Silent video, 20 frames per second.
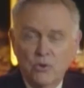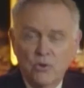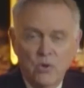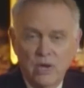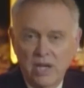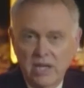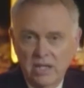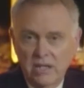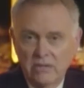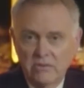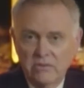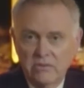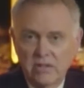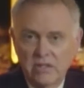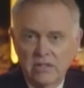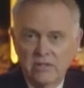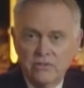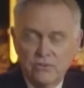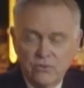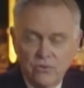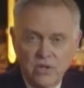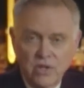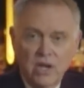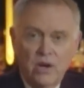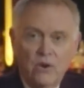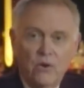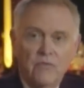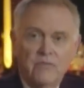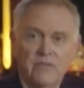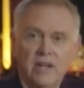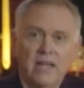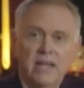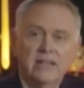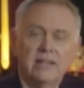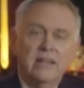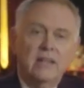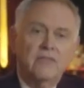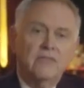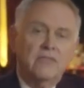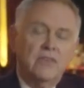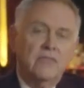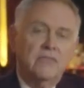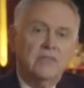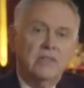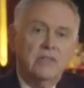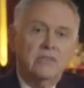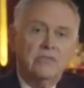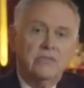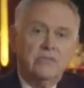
Queens in a trio of 1950s